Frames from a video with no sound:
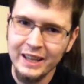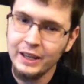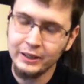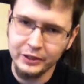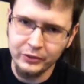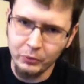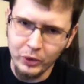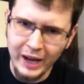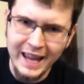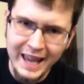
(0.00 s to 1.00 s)
at least from
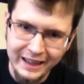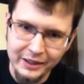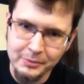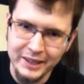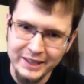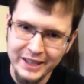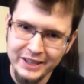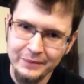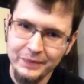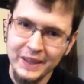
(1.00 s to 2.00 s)
what I had on the
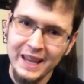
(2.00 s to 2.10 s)
PlayStation,